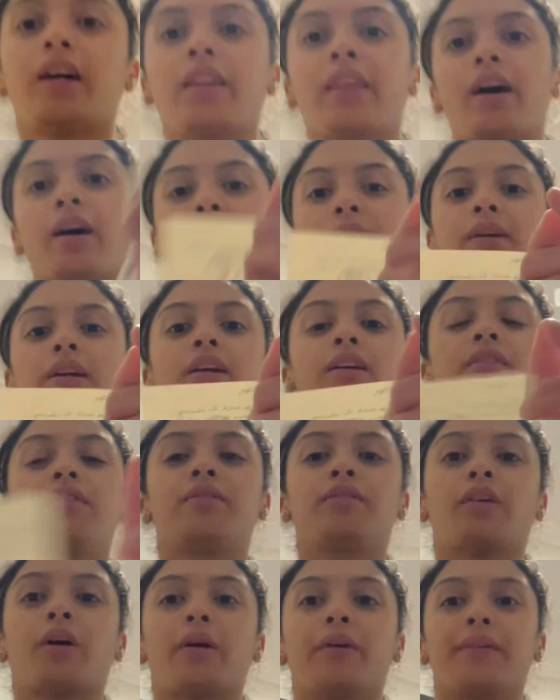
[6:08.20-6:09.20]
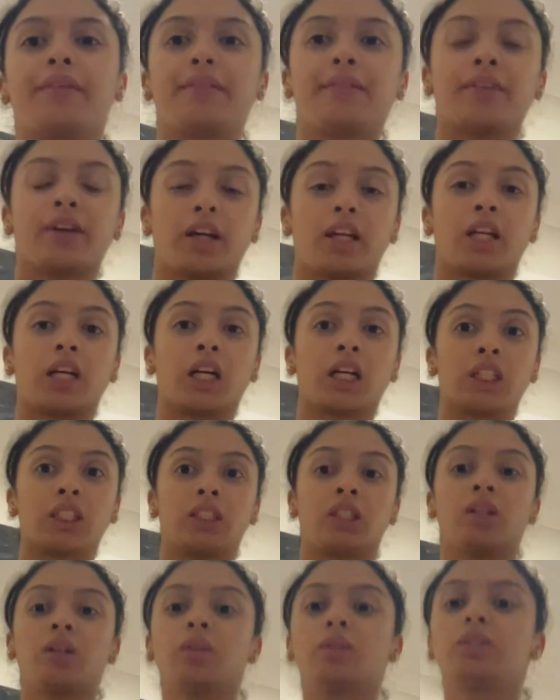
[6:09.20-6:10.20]
that we've written our
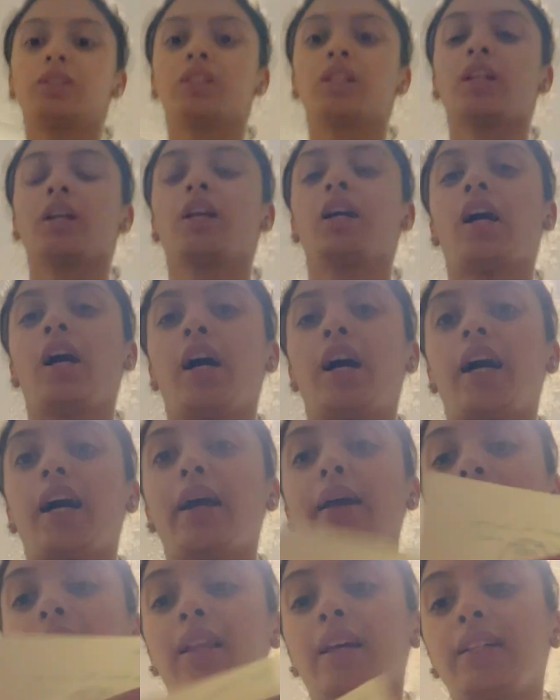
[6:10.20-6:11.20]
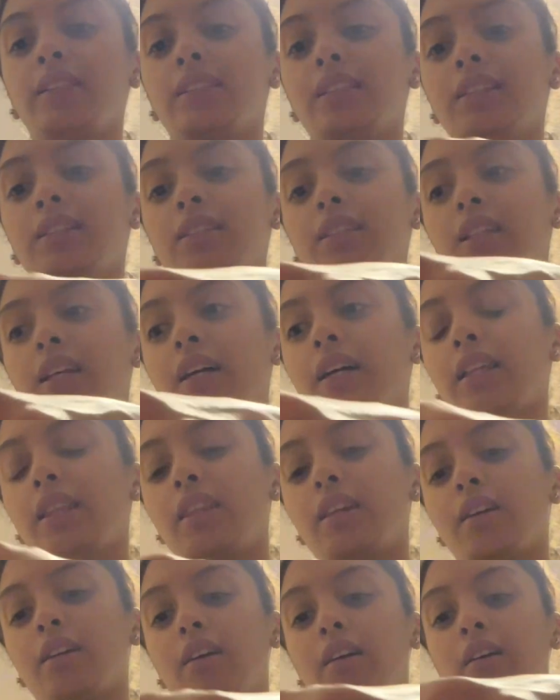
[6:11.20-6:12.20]
note, I like to slide
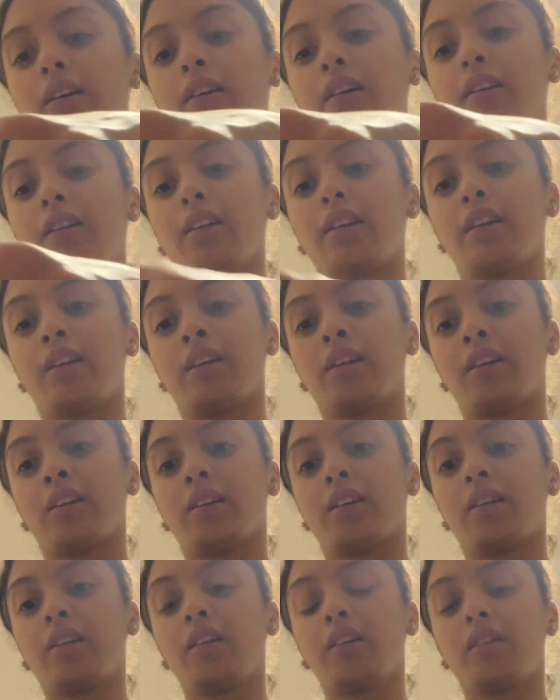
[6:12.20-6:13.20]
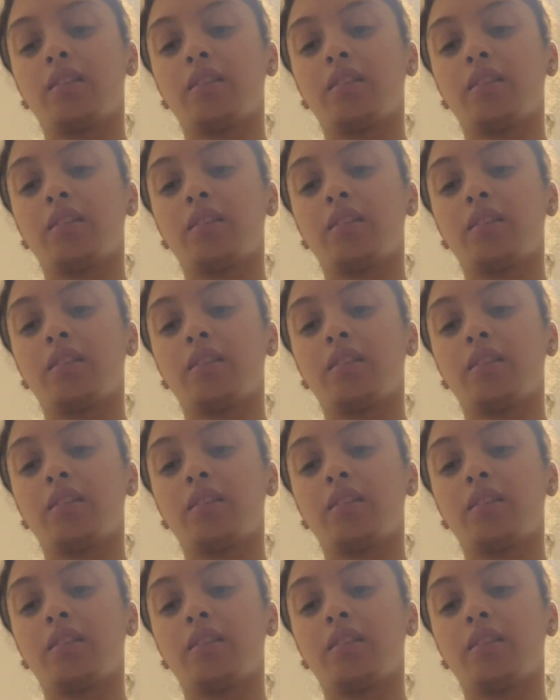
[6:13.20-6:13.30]
the card in